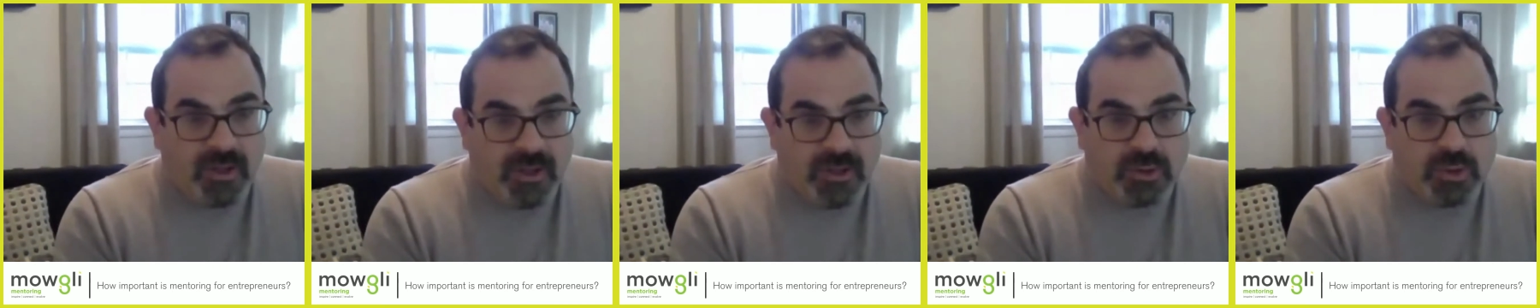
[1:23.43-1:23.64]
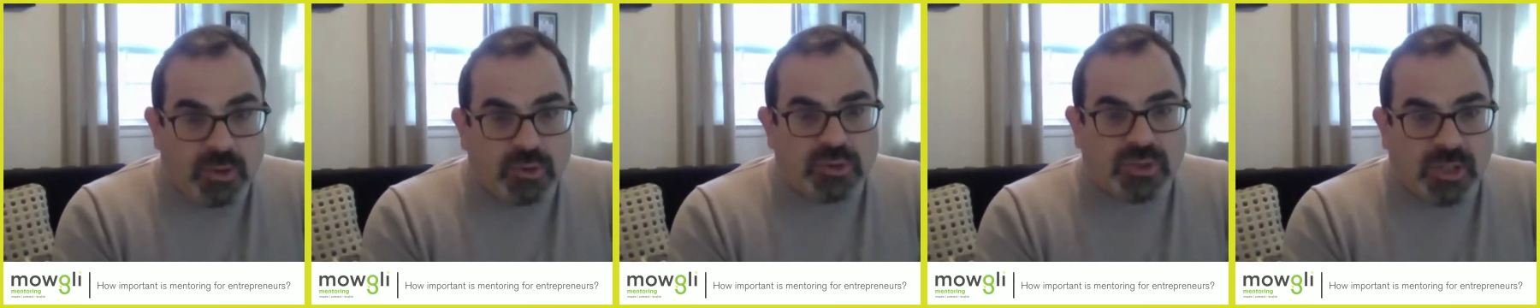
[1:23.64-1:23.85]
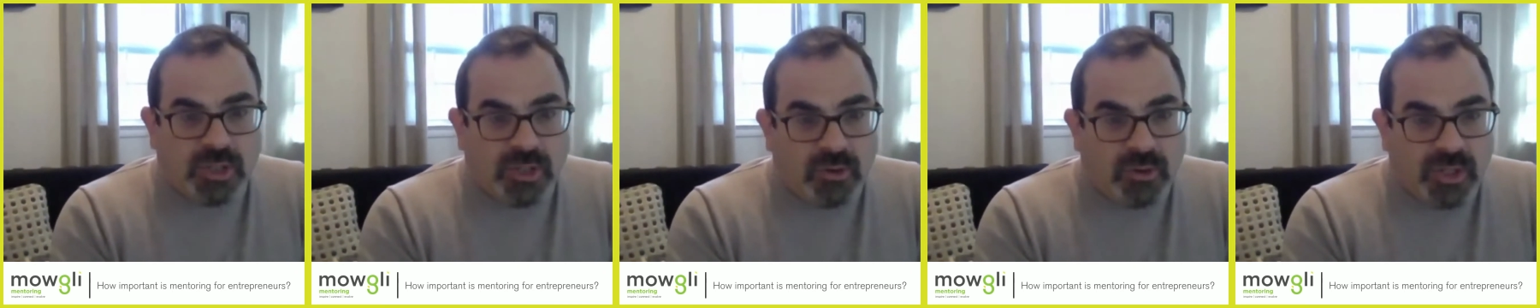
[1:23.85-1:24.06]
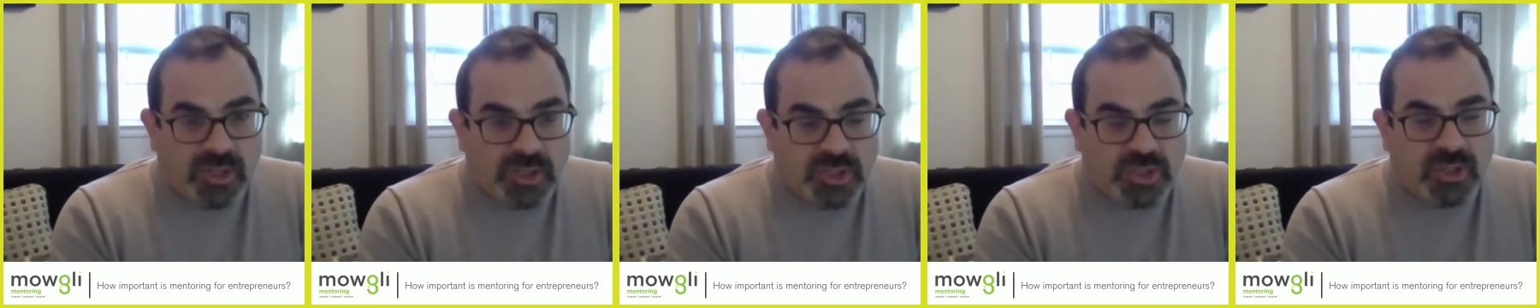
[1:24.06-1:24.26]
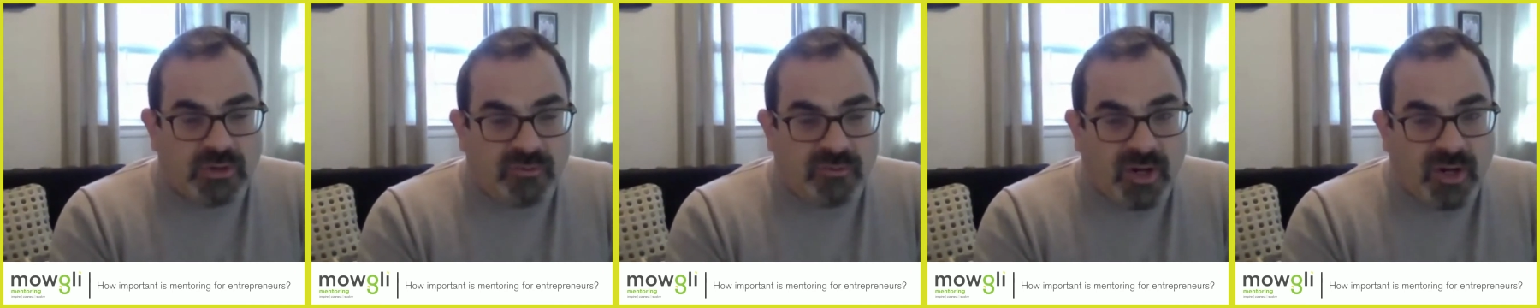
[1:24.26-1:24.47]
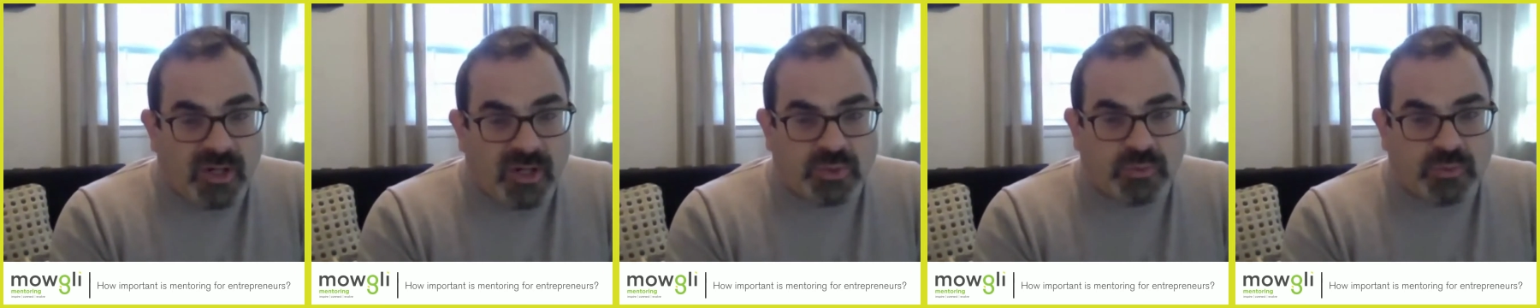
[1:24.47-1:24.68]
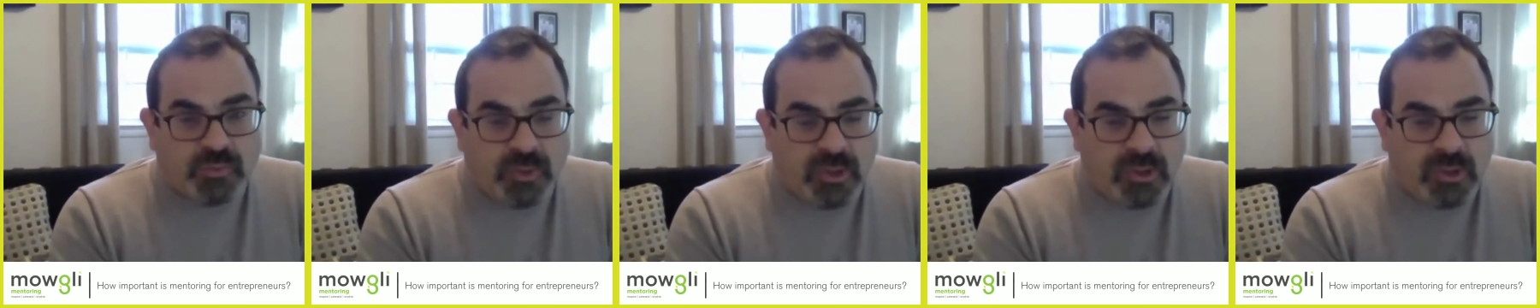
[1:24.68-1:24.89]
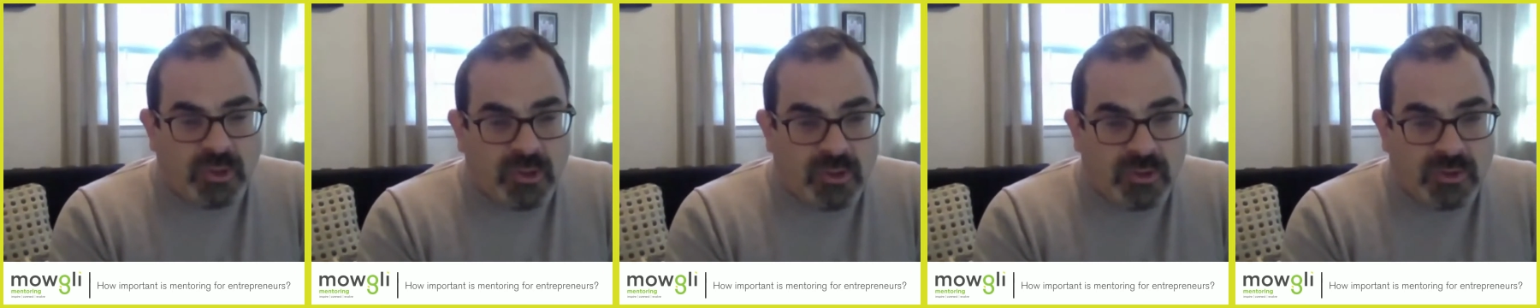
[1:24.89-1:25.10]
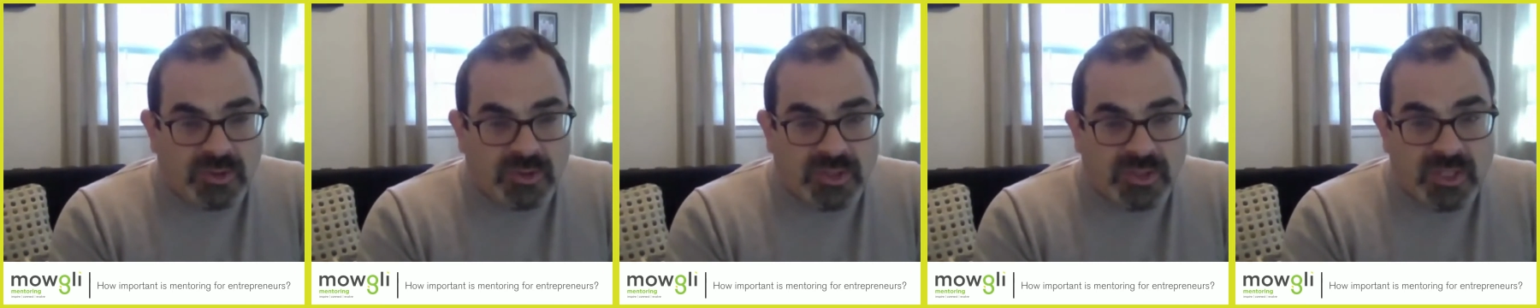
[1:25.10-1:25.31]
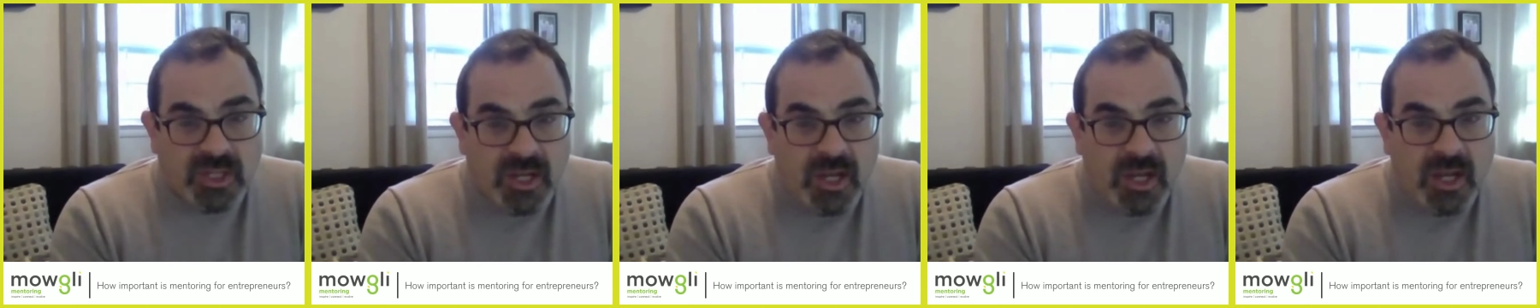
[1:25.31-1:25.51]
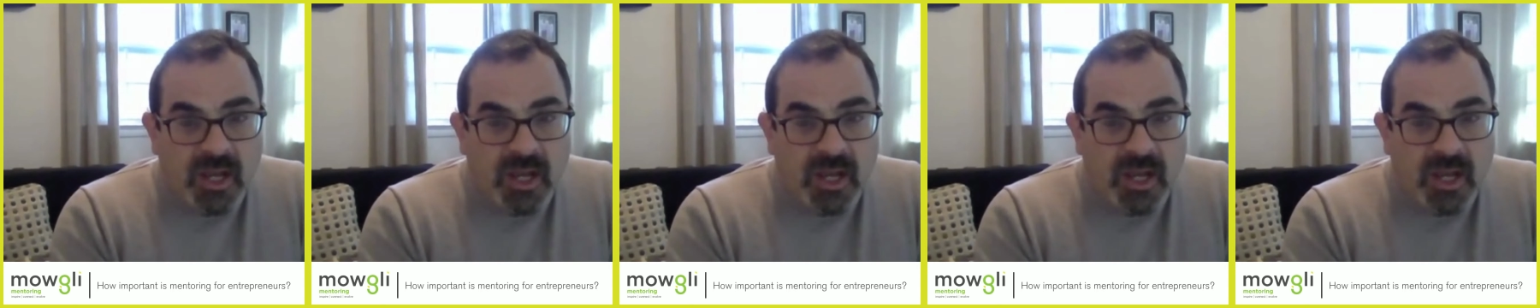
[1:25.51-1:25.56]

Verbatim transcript: a, new generation of entrepreneurs